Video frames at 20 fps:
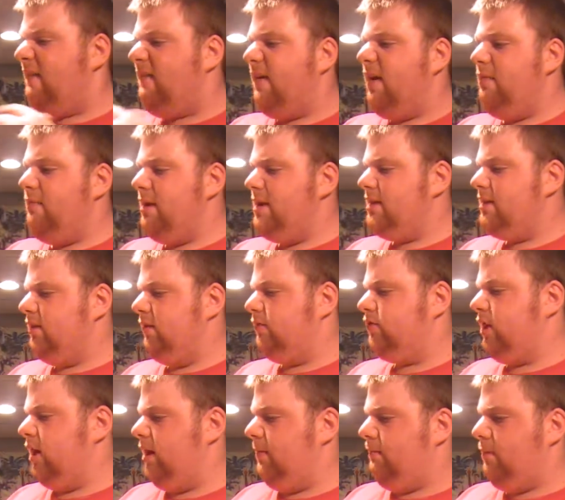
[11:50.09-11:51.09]
I find
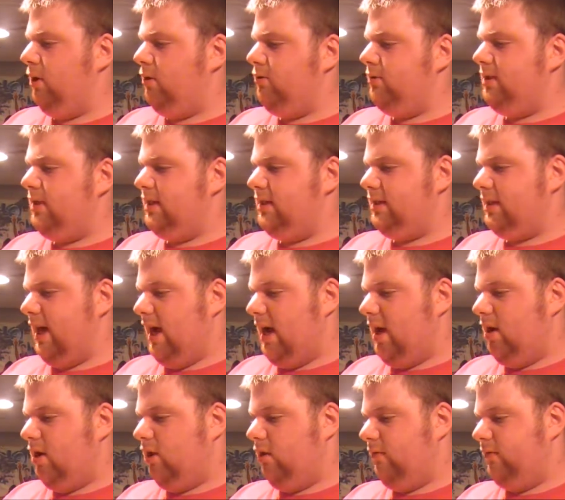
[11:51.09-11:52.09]
myself trying to pose this
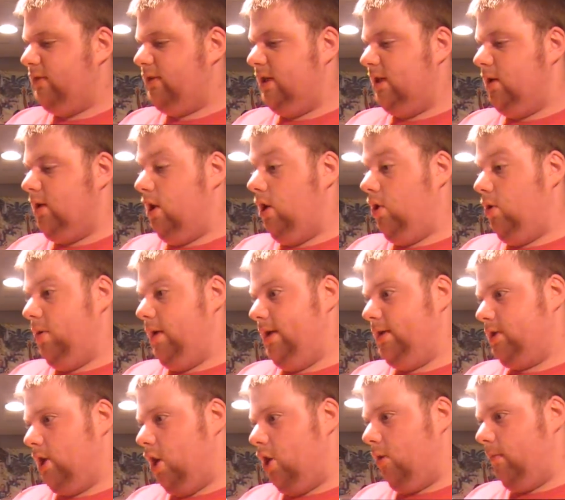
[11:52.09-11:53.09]
guy and all of a sudden, oh,
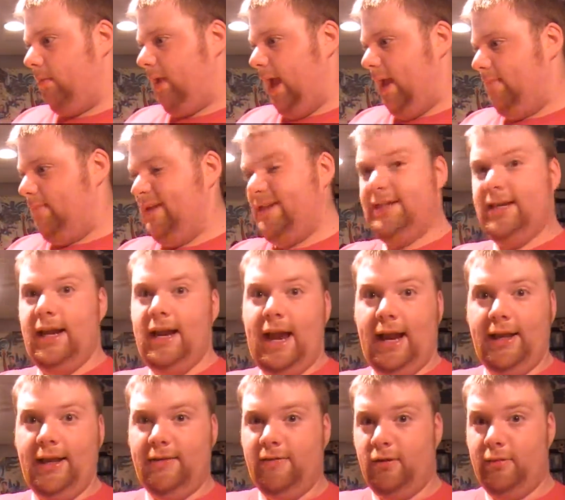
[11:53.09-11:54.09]
his arm came
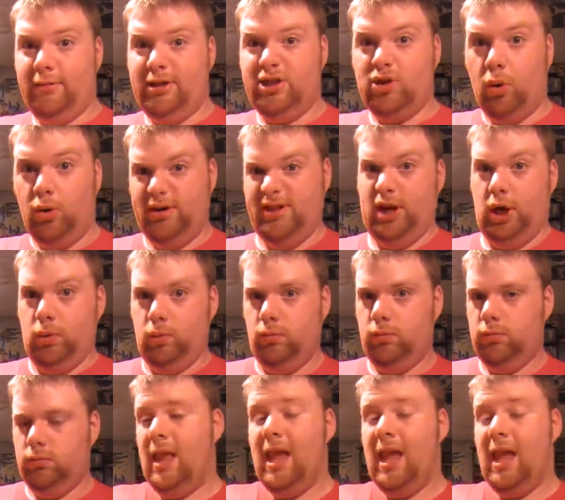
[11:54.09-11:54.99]
disconnected from his torso.